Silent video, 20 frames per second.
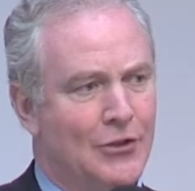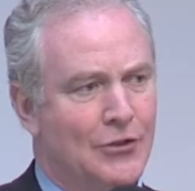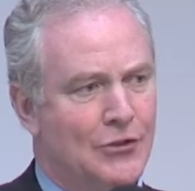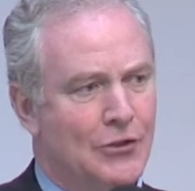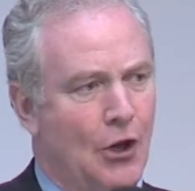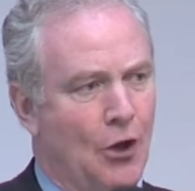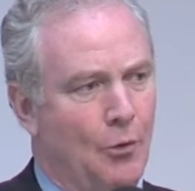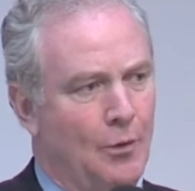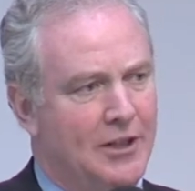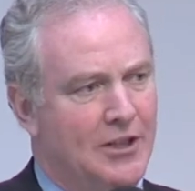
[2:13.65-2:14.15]

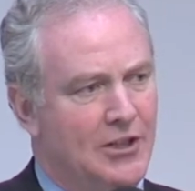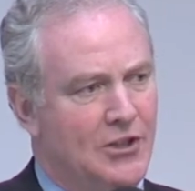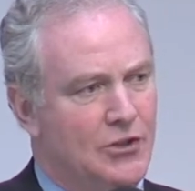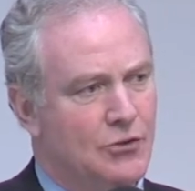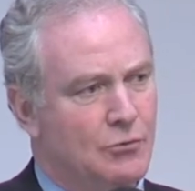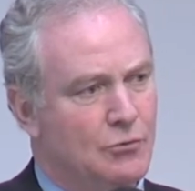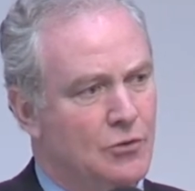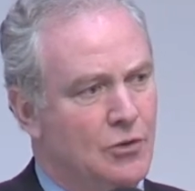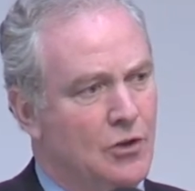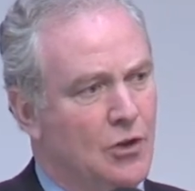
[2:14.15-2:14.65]
So it
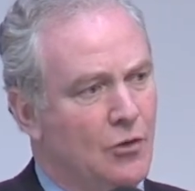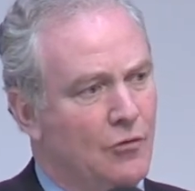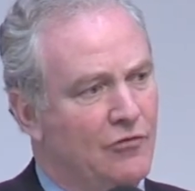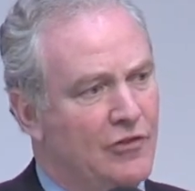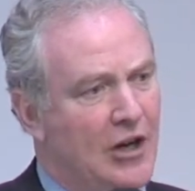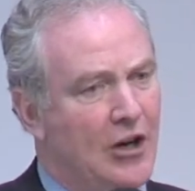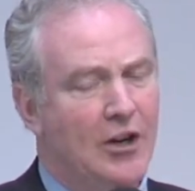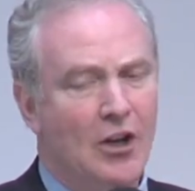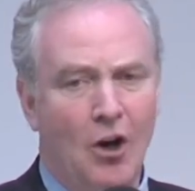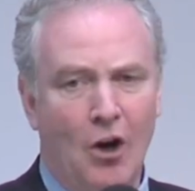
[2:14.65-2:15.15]
is
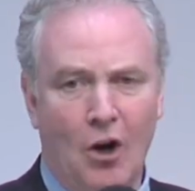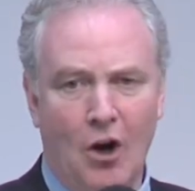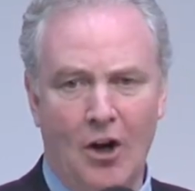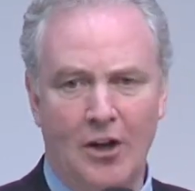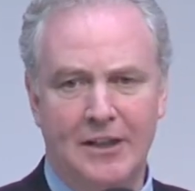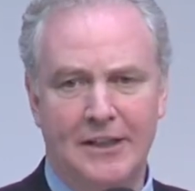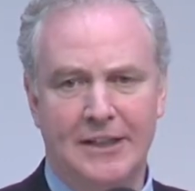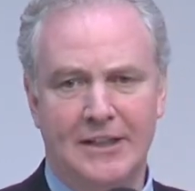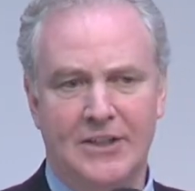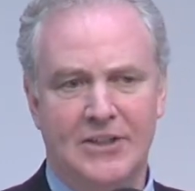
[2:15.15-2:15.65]
very
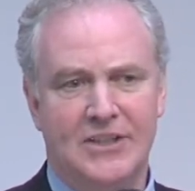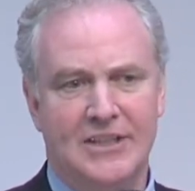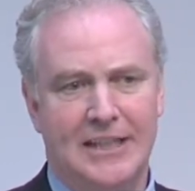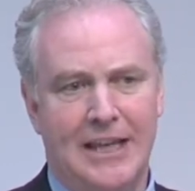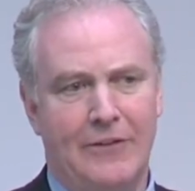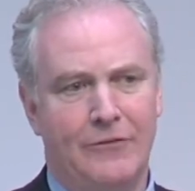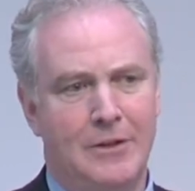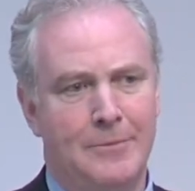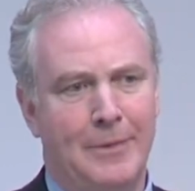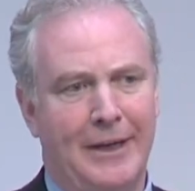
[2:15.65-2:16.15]
heartening to
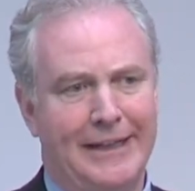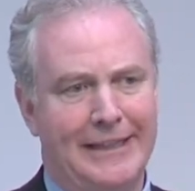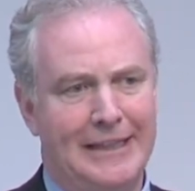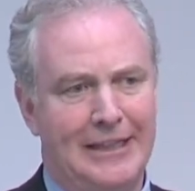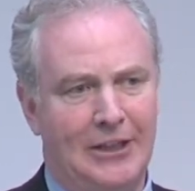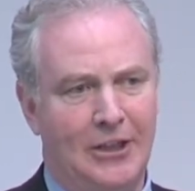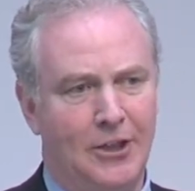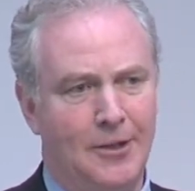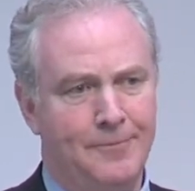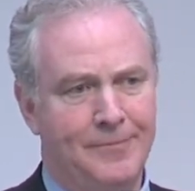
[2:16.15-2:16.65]
see everybody
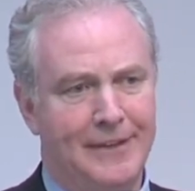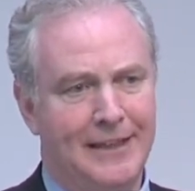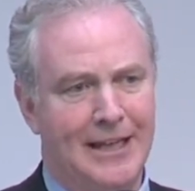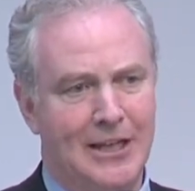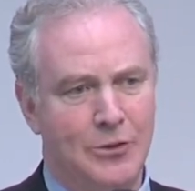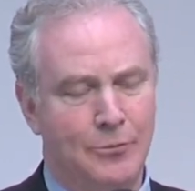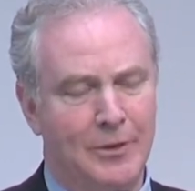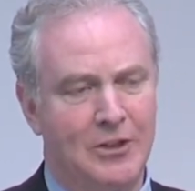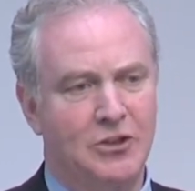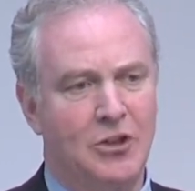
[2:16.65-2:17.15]
here
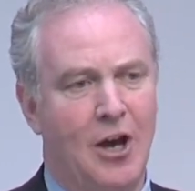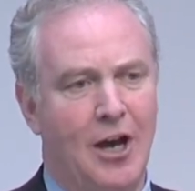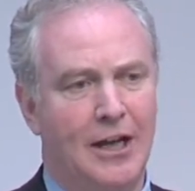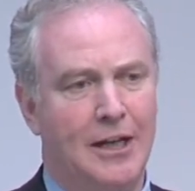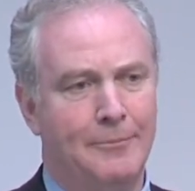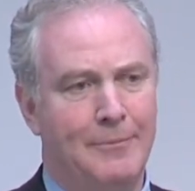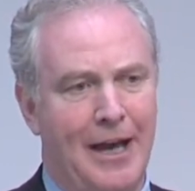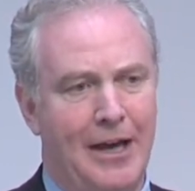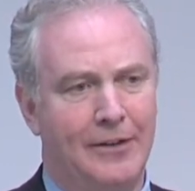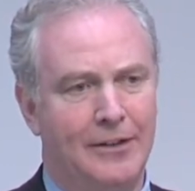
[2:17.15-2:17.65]
as we
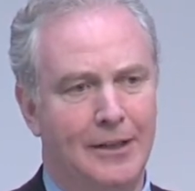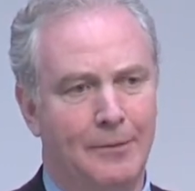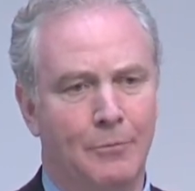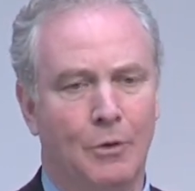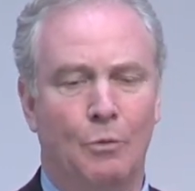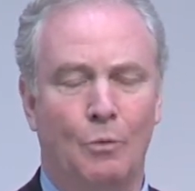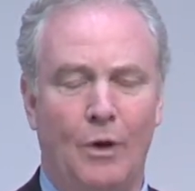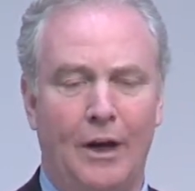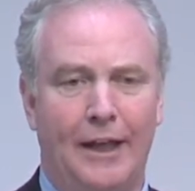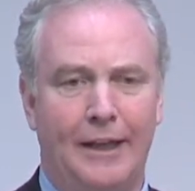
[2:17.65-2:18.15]
talk about,
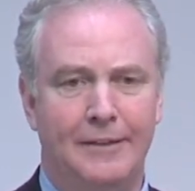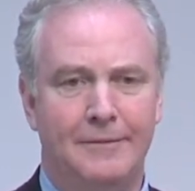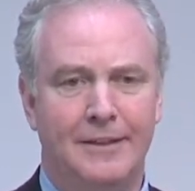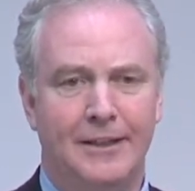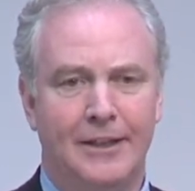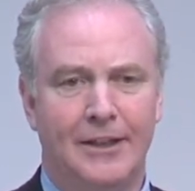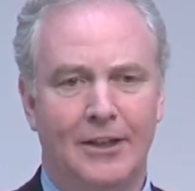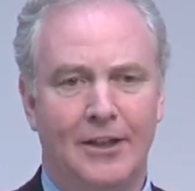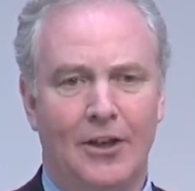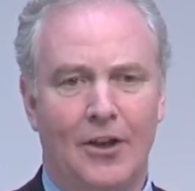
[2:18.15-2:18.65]
number one,